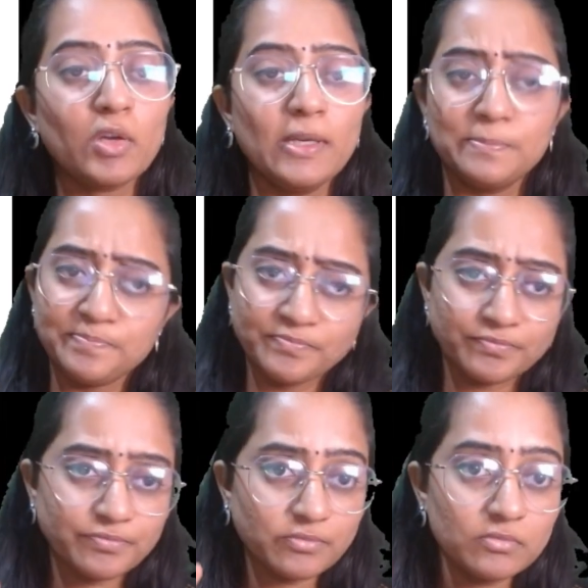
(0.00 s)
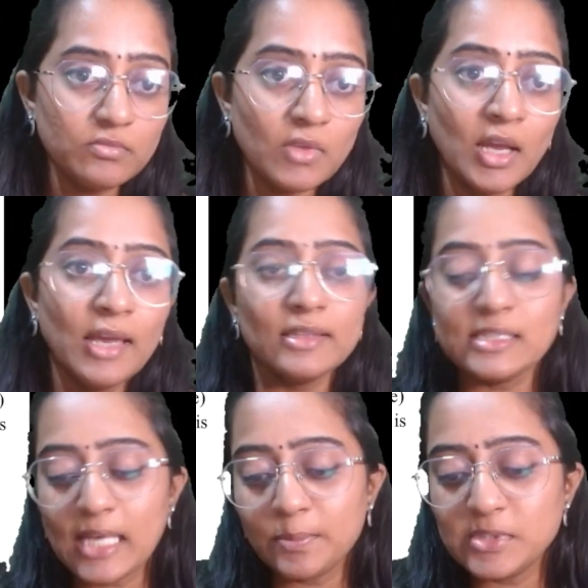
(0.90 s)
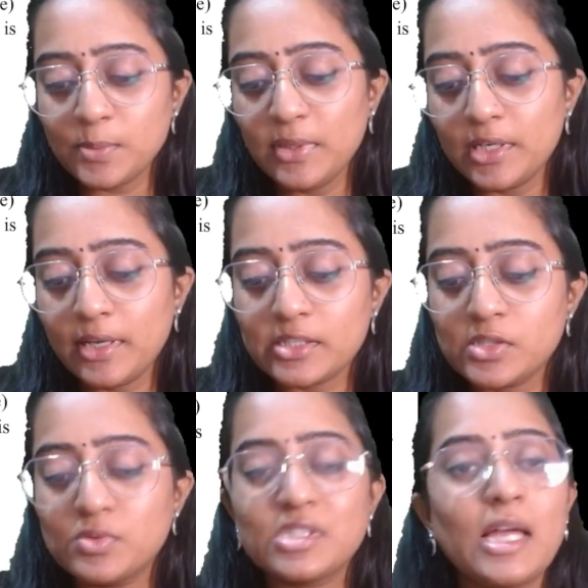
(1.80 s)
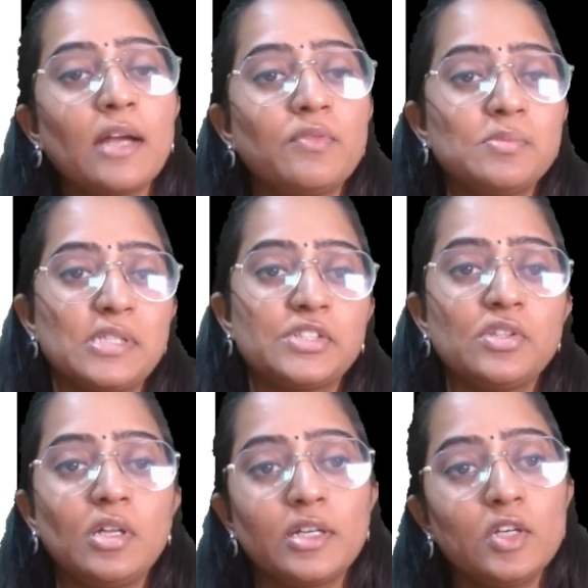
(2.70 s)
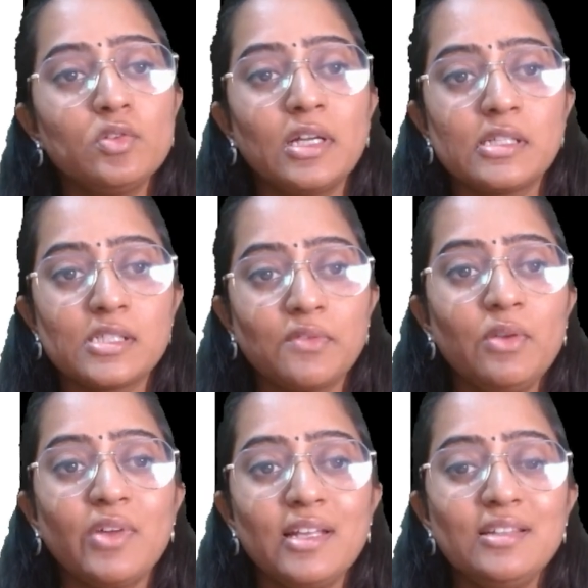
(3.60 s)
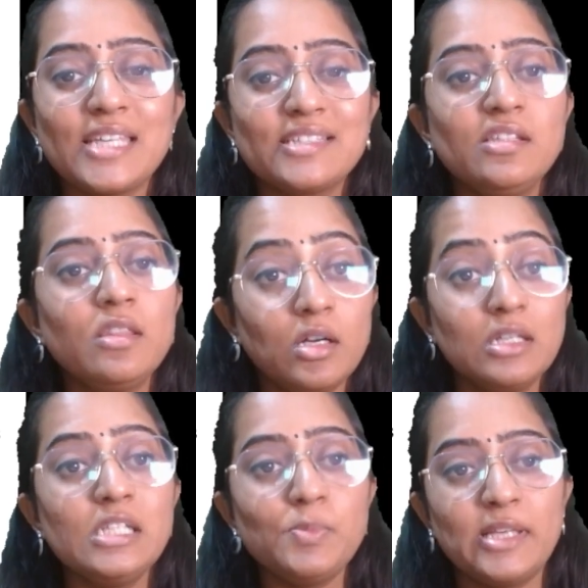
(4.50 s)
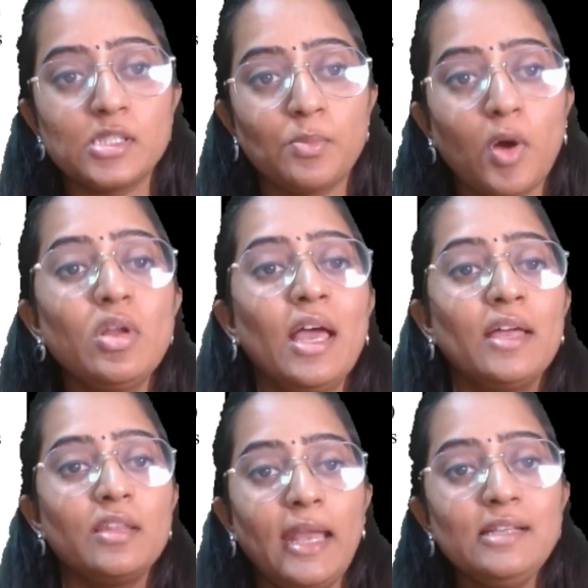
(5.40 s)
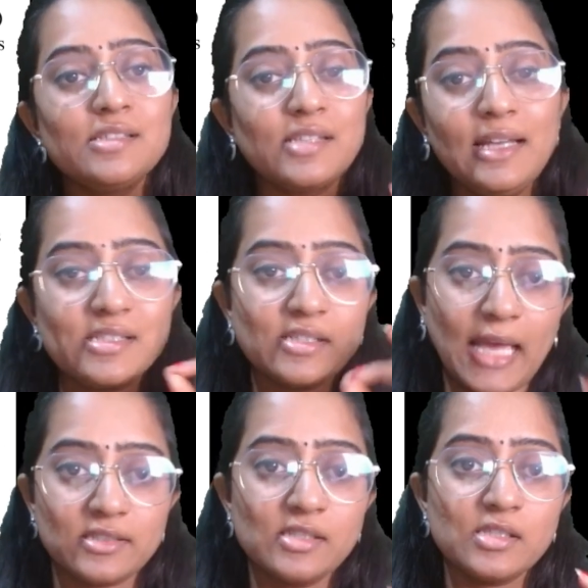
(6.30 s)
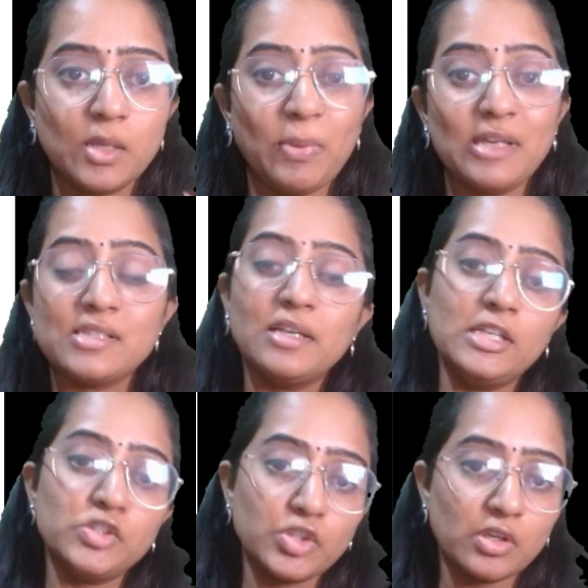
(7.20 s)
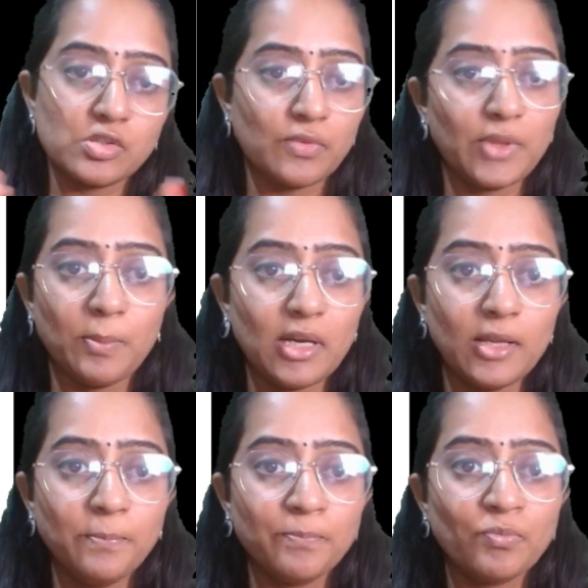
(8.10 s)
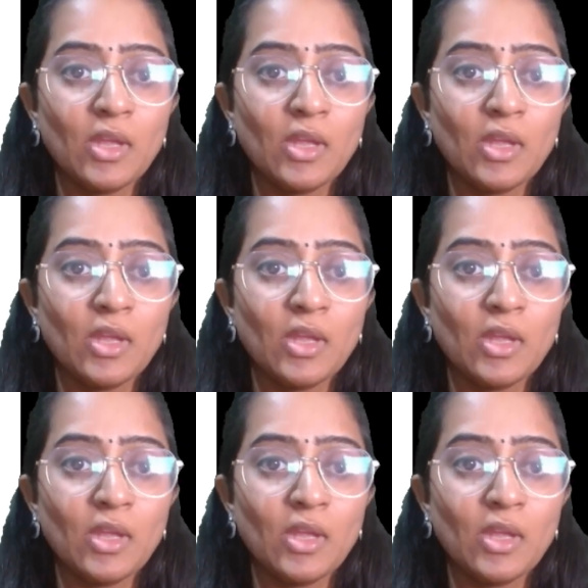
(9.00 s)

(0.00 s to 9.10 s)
Okay. This admissible deduction start from section 30 to 37, wherein section 30 speaks about the rents, rates, taxes, repairs, and insurance of the building.